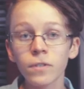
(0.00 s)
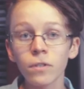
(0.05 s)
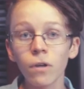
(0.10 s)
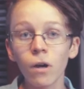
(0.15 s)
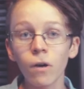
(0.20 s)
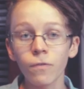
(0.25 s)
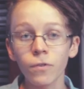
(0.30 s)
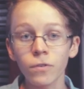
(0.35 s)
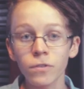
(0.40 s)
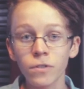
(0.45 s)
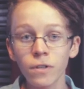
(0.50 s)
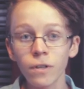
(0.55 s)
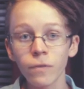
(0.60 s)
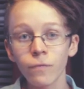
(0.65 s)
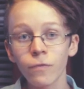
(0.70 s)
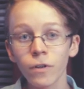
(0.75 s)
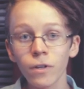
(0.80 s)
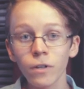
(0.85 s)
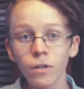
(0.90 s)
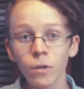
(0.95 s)
offers an
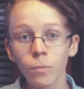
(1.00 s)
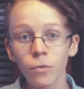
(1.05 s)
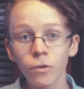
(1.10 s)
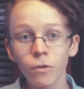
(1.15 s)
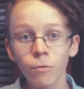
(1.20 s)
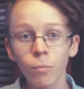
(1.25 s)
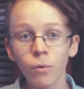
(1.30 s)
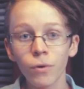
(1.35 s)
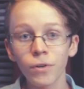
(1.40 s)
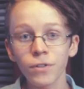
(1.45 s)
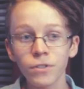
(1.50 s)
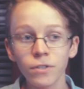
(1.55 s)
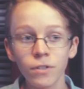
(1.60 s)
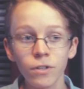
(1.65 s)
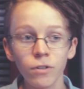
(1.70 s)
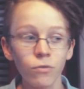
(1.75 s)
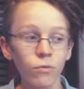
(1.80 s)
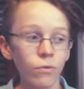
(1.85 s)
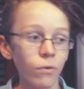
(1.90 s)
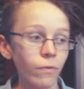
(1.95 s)
infinite number of points to
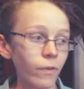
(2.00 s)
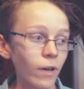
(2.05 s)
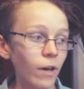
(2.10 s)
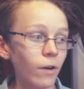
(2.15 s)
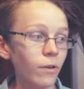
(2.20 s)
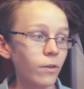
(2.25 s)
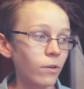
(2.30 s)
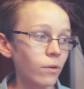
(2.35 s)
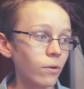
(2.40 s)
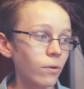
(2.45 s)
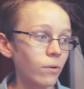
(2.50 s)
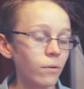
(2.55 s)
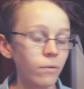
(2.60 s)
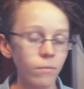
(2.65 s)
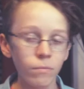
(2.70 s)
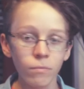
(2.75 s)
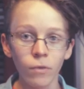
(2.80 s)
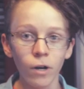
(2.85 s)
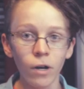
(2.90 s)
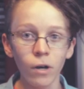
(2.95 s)
control value,
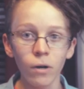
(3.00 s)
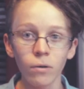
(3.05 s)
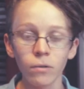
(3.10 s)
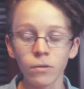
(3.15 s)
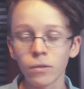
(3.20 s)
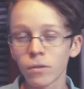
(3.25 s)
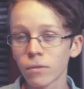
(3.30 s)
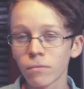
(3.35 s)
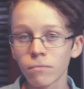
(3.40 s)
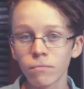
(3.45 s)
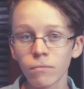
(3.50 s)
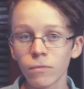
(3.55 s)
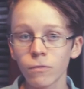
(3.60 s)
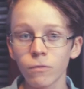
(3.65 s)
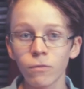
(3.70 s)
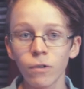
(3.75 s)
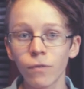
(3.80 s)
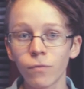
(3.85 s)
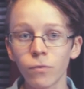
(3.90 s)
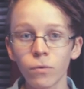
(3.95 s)
while
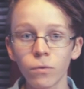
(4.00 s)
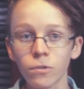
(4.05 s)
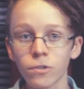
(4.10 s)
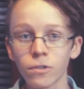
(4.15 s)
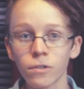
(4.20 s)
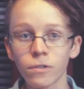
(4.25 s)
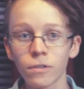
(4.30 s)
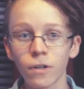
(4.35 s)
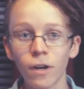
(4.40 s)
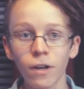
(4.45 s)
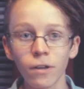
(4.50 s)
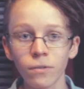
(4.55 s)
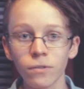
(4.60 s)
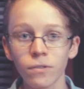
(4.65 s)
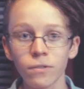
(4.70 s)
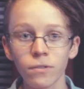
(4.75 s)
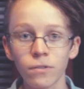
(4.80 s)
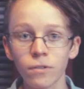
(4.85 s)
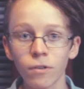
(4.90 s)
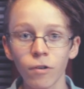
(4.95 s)
levels and
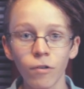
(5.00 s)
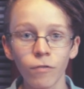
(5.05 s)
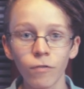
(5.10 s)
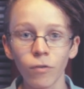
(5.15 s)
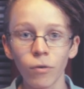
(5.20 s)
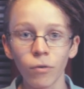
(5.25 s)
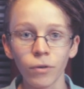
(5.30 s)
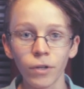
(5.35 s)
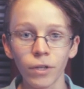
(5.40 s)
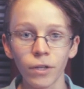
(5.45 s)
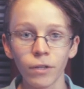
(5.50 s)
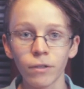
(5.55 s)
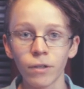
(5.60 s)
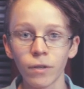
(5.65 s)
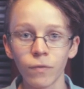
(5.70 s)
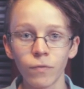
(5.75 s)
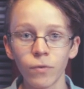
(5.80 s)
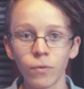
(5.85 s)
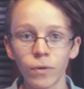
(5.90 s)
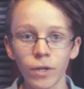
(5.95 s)
dials and stuff only
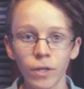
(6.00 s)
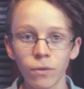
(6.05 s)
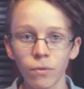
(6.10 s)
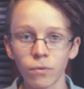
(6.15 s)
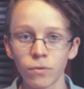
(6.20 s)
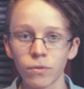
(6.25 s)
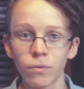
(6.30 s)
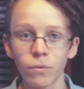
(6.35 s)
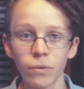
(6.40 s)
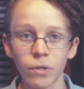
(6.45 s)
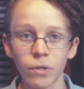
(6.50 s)
give you like those three.